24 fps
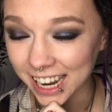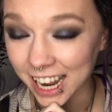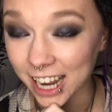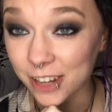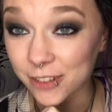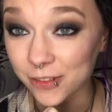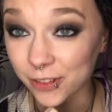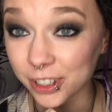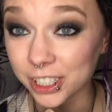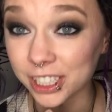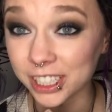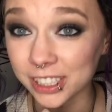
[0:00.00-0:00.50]

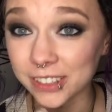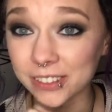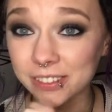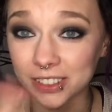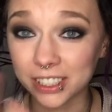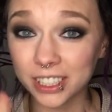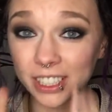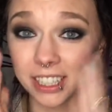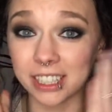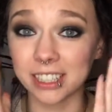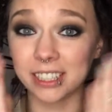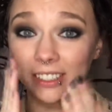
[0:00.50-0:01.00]
I really,
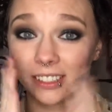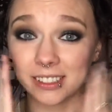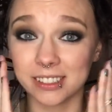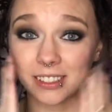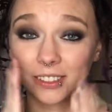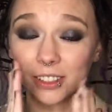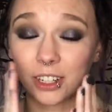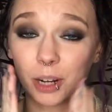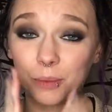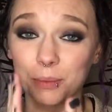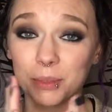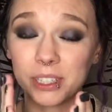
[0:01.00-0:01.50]
really
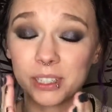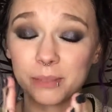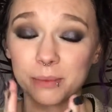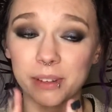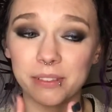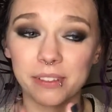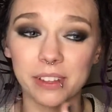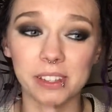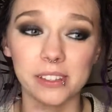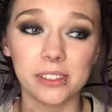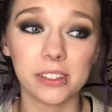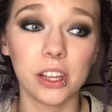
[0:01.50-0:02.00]
scrub into my
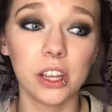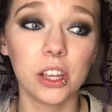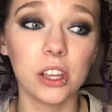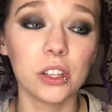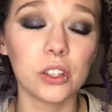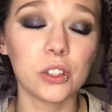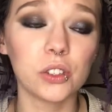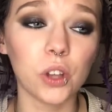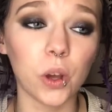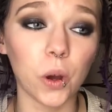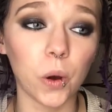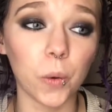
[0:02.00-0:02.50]
face.
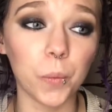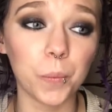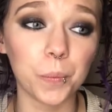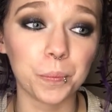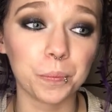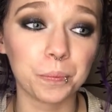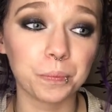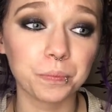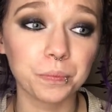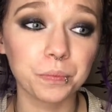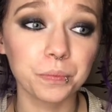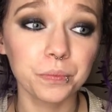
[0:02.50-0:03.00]
So,
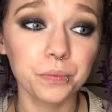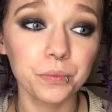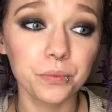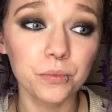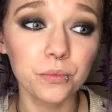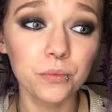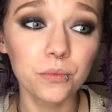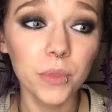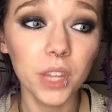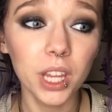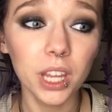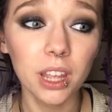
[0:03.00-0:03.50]

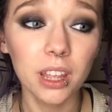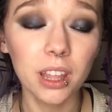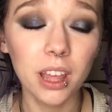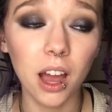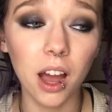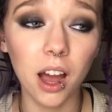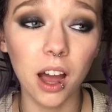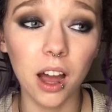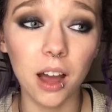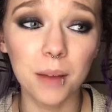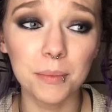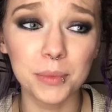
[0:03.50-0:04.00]

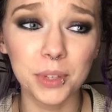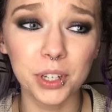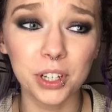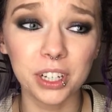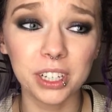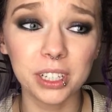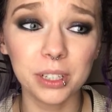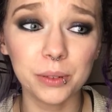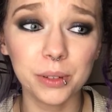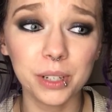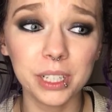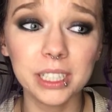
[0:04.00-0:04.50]
um, you're
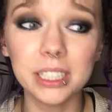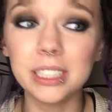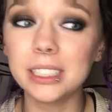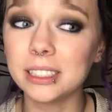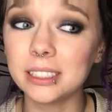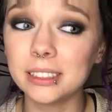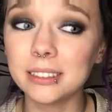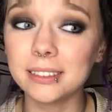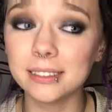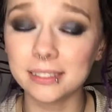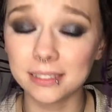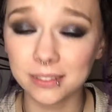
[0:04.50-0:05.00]
going to want
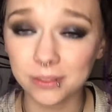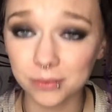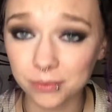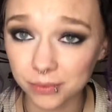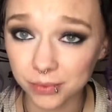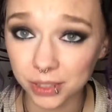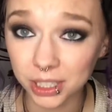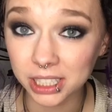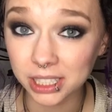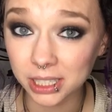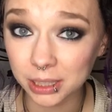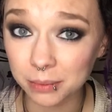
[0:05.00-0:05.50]
to
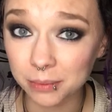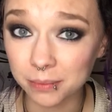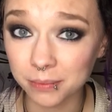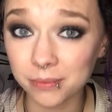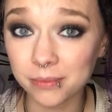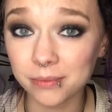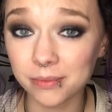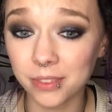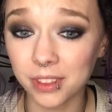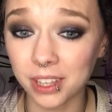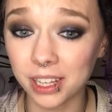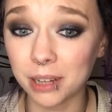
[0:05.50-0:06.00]
really
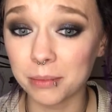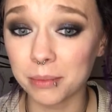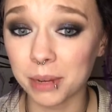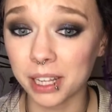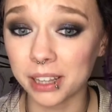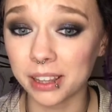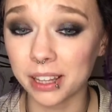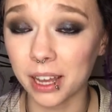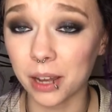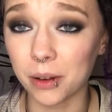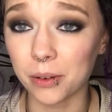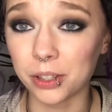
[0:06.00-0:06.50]
think
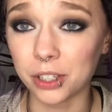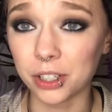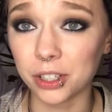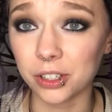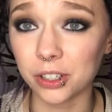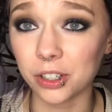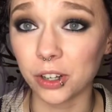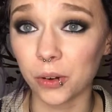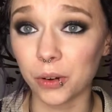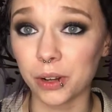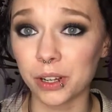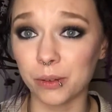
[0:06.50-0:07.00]
about that when
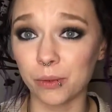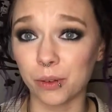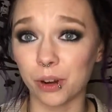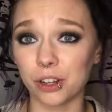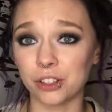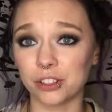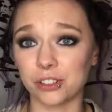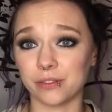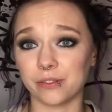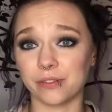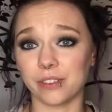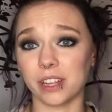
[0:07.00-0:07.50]
you're going to
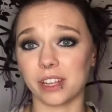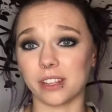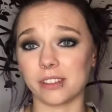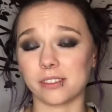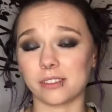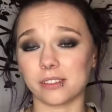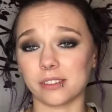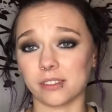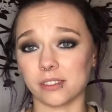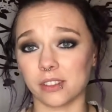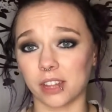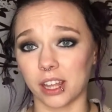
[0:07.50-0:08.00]
wash your
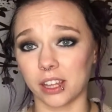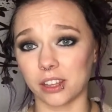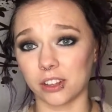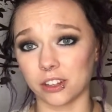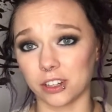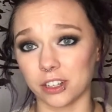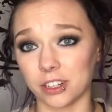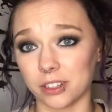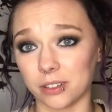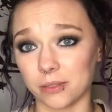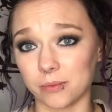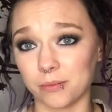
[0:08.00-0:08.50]
face. That
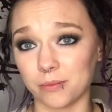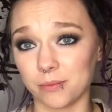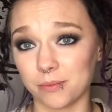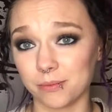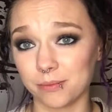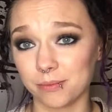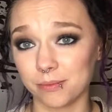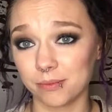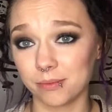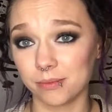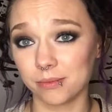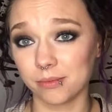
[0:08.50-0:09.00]
you're,
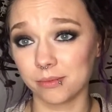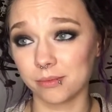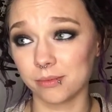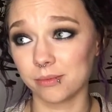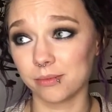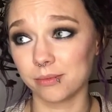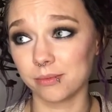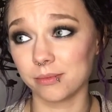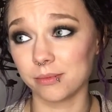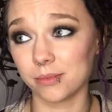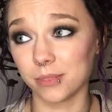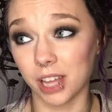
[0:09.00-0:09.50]

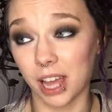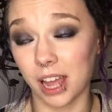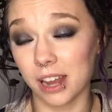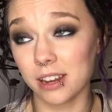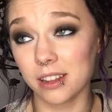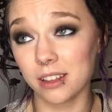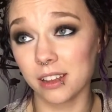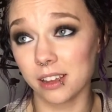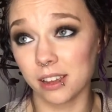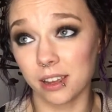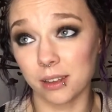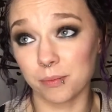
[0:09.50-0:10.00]
that
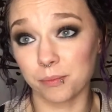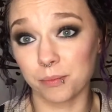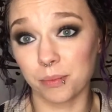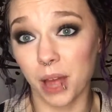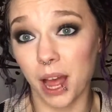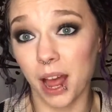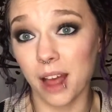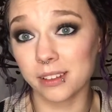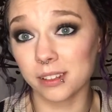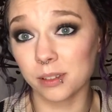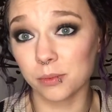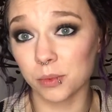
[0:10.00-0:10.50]
any
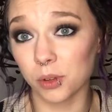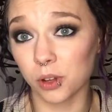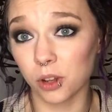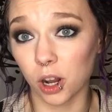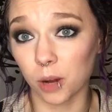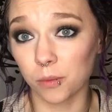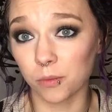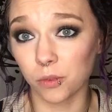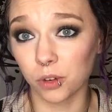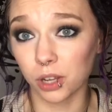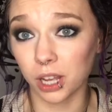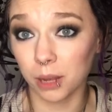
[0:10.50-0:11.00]
possible
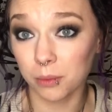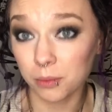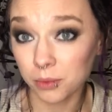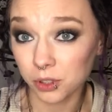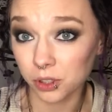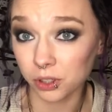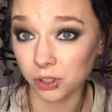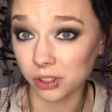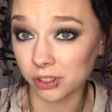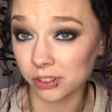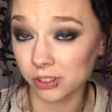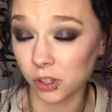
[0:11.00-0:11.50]
harmful
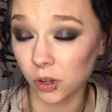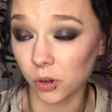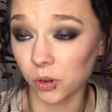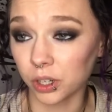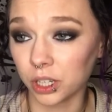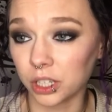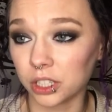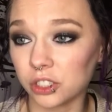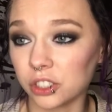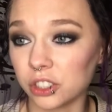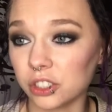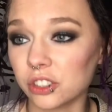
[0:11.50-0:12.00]
chemical is
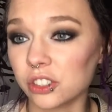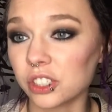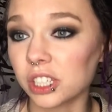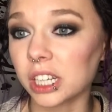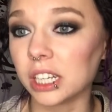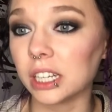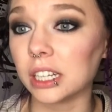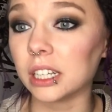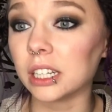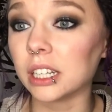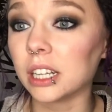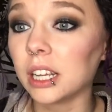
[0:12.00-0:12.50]
going into your
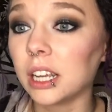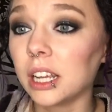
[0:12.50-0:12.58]
skin.